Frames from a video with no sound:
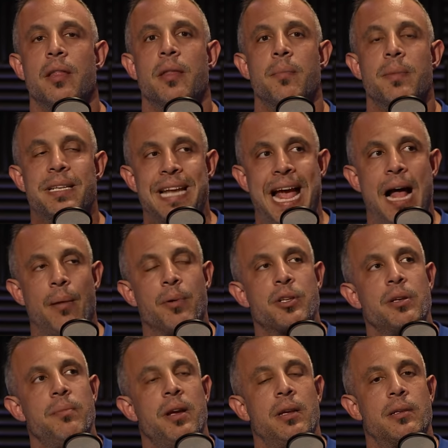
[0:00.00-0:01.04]
The
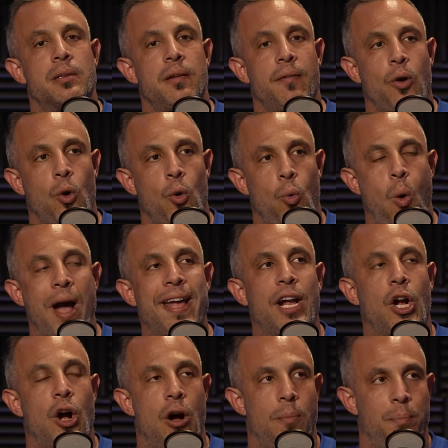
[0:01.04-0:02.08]
metabolism is quite
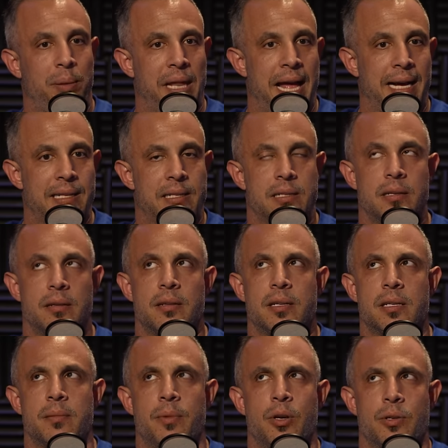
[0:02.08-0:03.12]

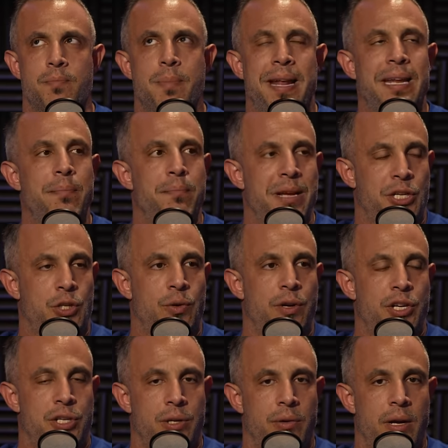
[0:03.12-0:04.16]
complex. There's many
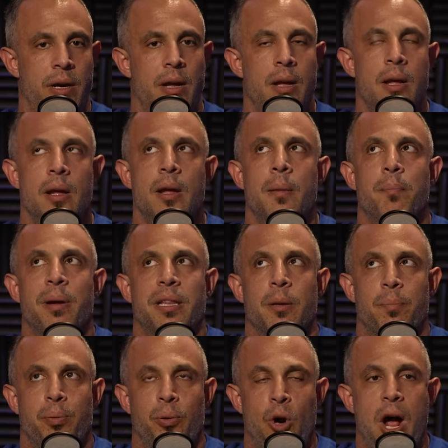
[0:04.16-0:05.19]
mysteries to it, but the
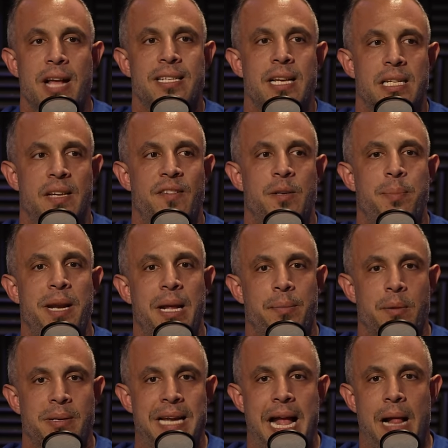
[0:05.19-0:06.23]
process of speeding up
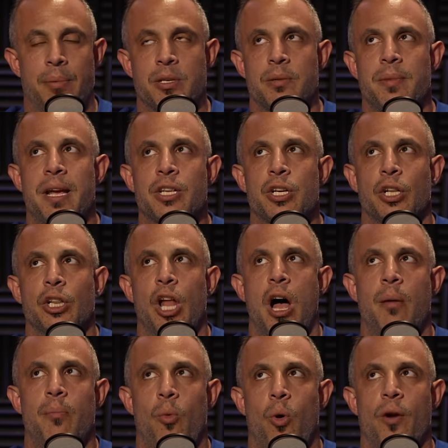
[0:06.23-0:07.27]
the metabolism is a
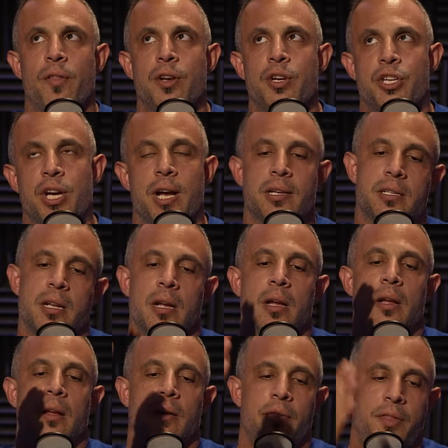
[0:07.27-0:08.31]
lot more than just
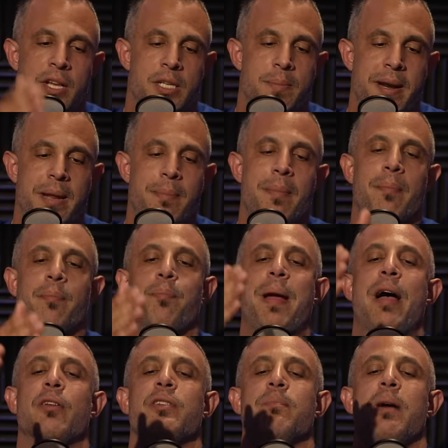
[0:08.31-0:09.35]
this many
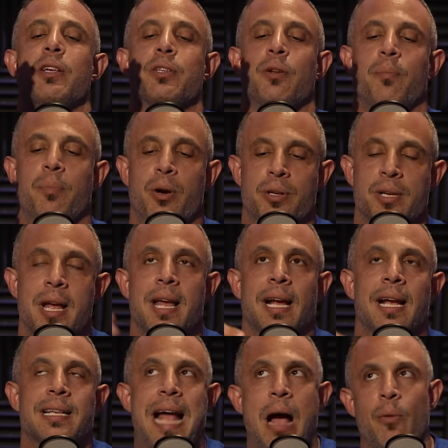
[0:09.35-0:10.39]
pounds of muscle burns.
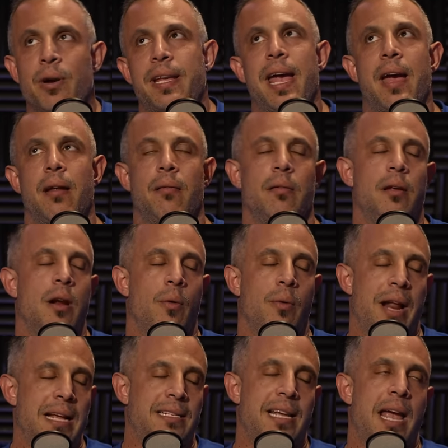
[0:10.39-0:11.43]
Because I would get, you know,
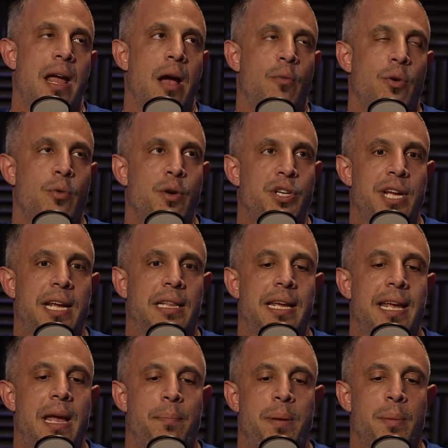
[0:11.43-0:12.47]
when I say I would
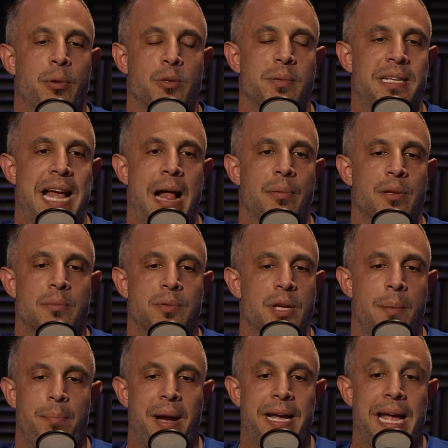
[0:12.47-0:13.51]
routinely get people's metabolisms
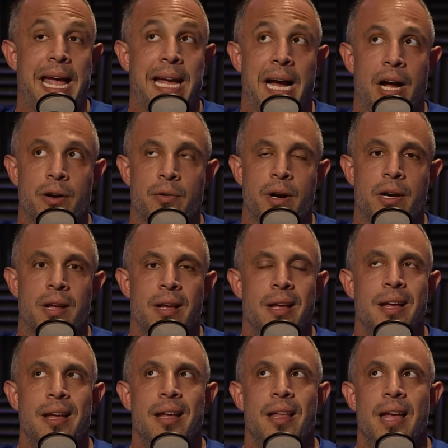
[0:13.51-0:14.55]
up by 800,
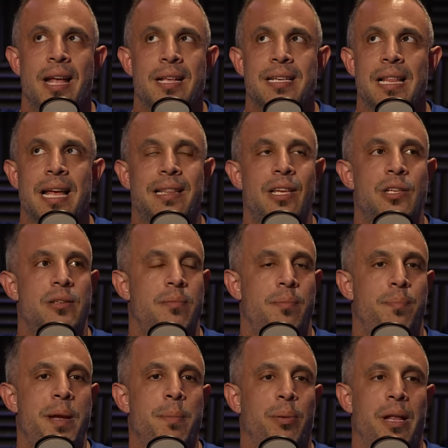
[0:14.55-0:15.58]
it's not like these
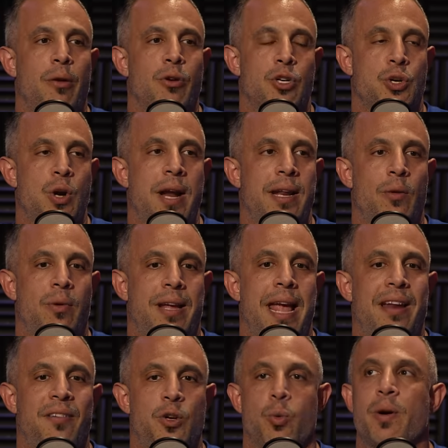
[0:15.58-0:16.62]
people that were training would
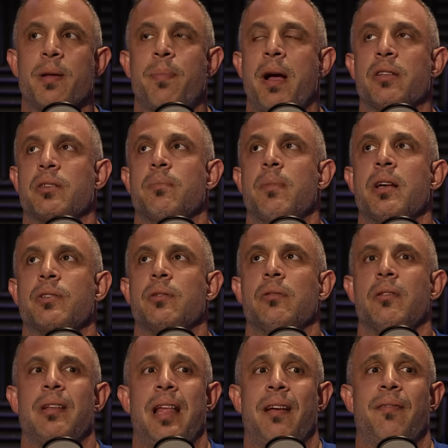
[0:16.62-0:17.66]
gain 20 pounds of muscle.
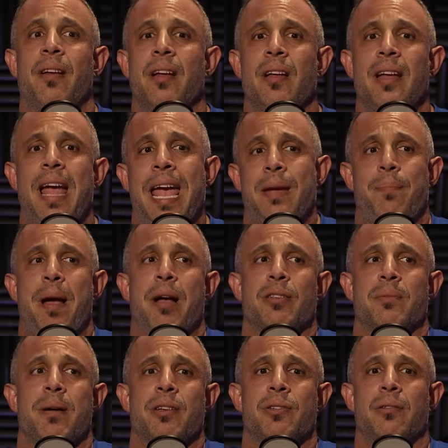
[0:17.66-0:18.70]
right. Like eight pounds
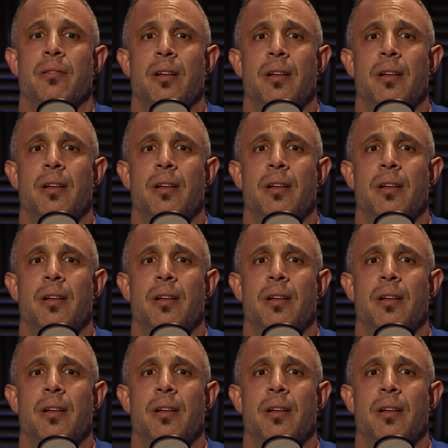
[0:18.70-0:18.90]
of muscle.